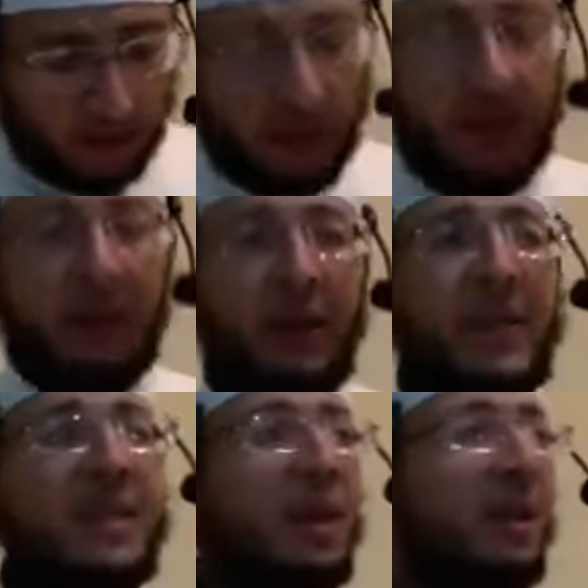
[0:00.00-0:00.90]
And
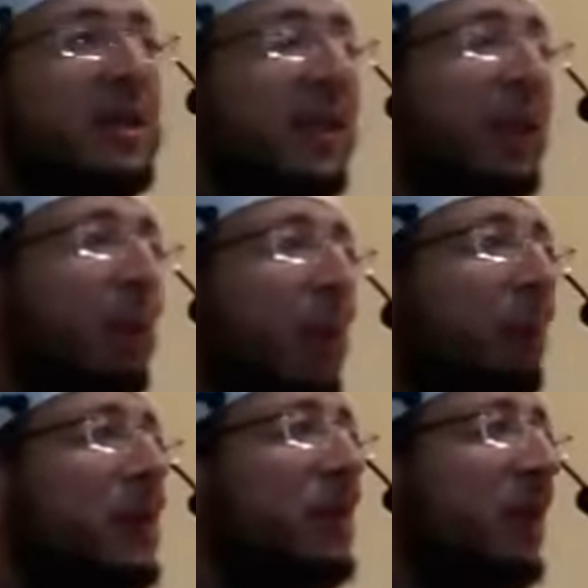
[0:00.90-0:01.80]
let's continue what
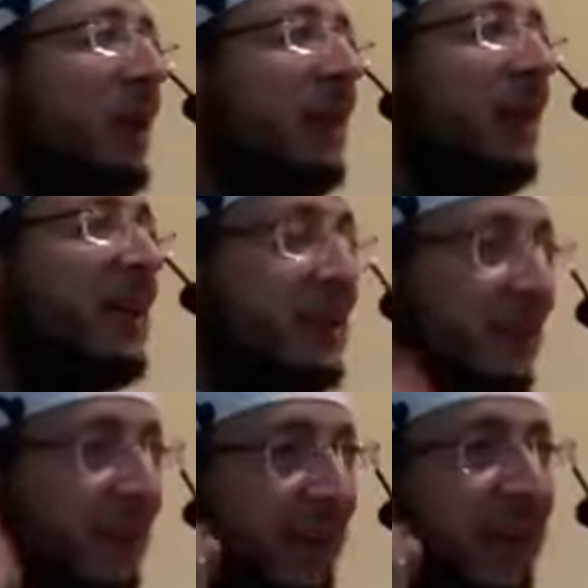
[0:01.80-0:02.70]
we started
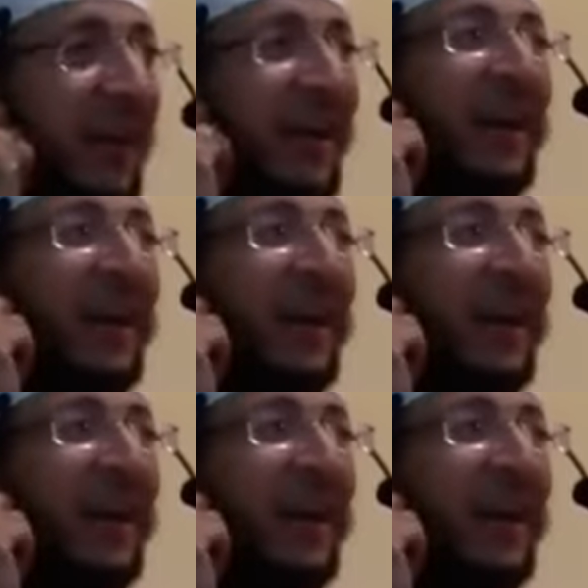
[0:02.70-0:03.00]
yesterday.